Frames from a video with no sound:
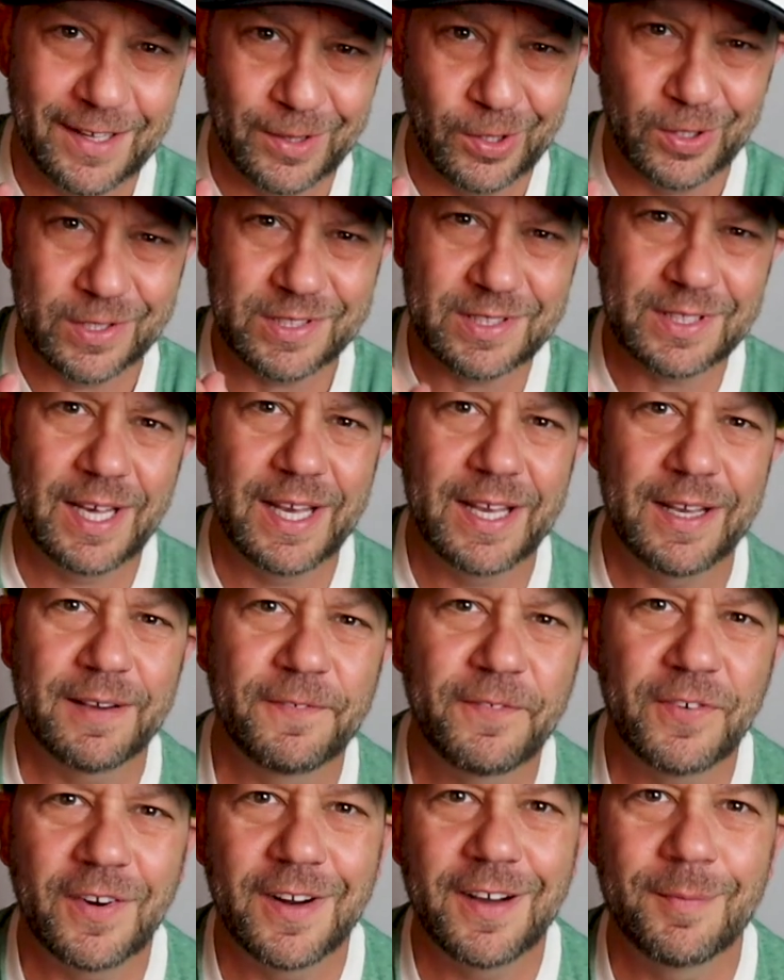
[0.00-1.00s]
it looks
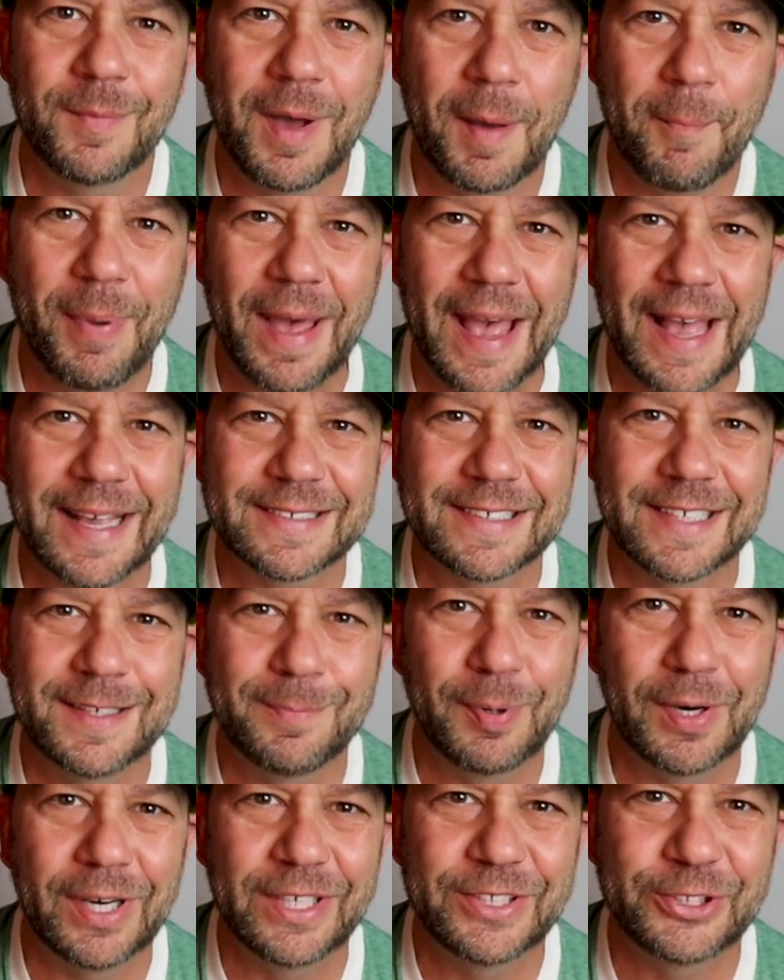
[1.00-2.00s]
like, from
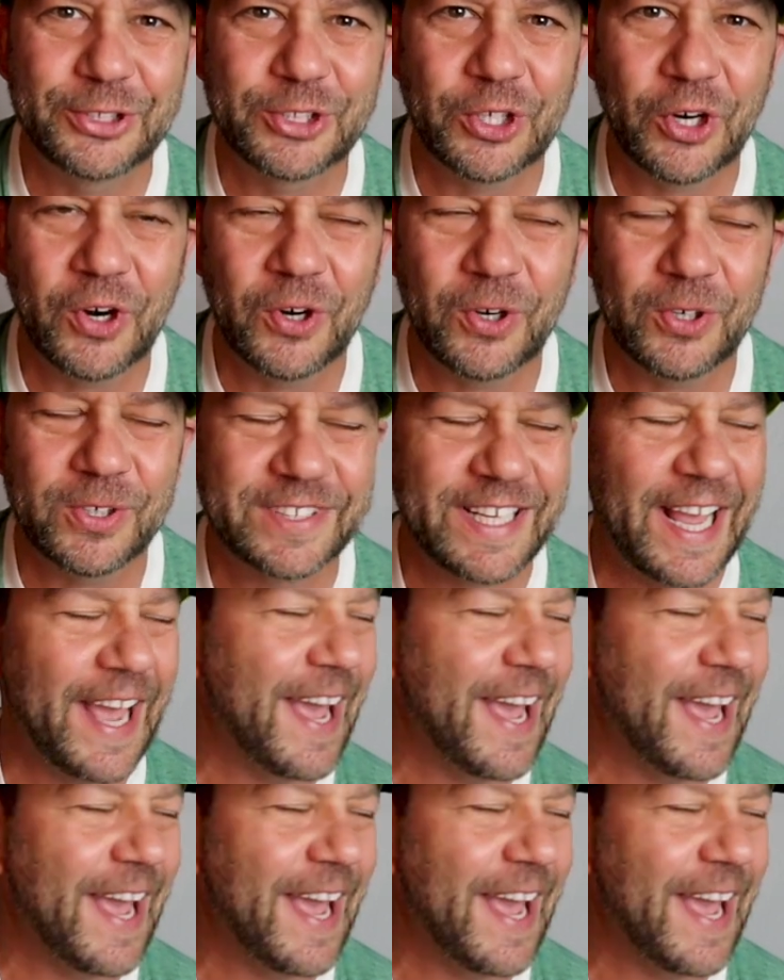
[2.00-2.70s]
Bassin Bud Charles.